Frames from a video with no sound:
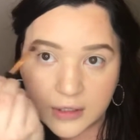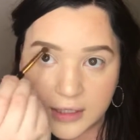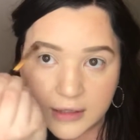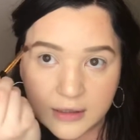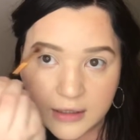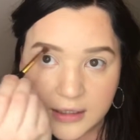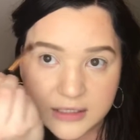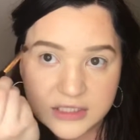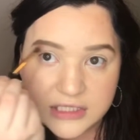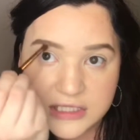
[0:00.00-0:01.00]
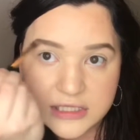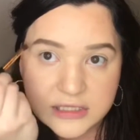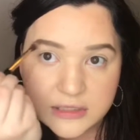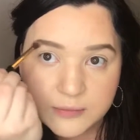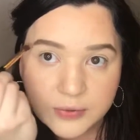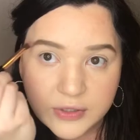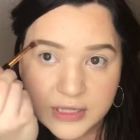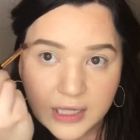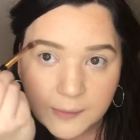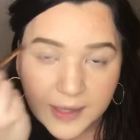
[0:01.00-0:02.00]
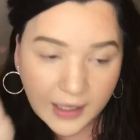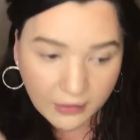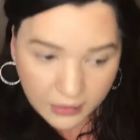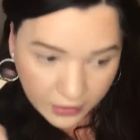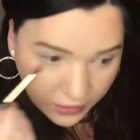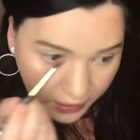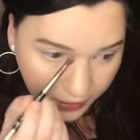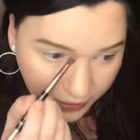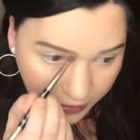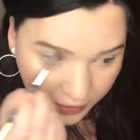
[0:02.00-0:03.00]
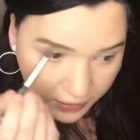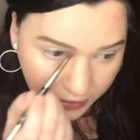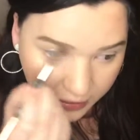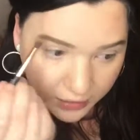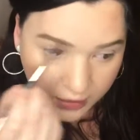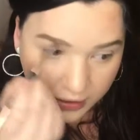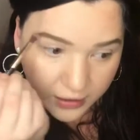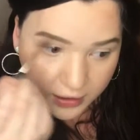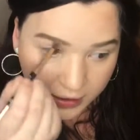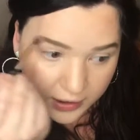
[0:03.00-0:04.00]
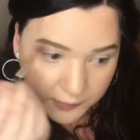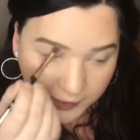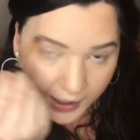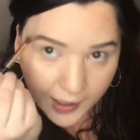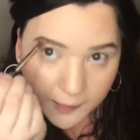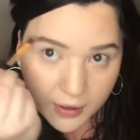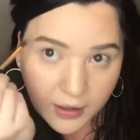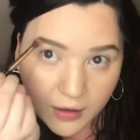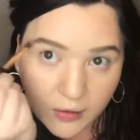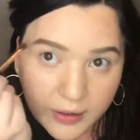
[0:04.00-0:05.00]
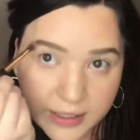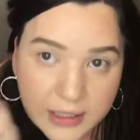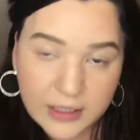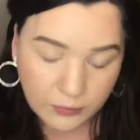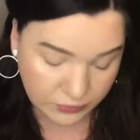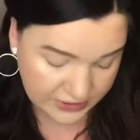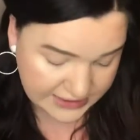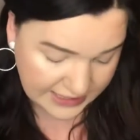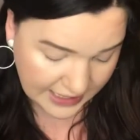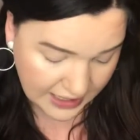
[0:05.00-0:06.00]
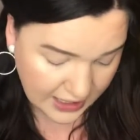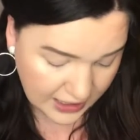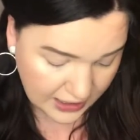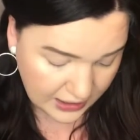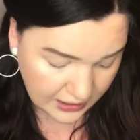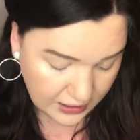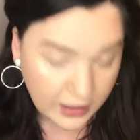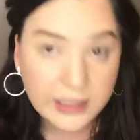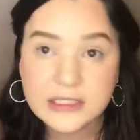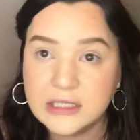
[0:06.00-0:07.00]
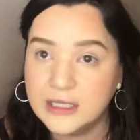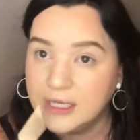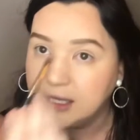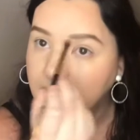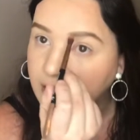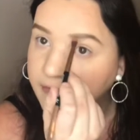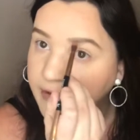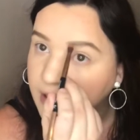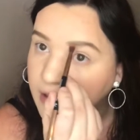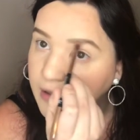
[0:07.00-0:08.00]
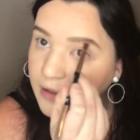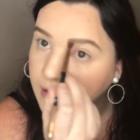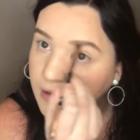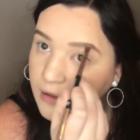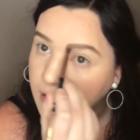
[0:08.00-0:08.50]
and then I just put that powder in my eyebrow, and it will stay until I take it off at night.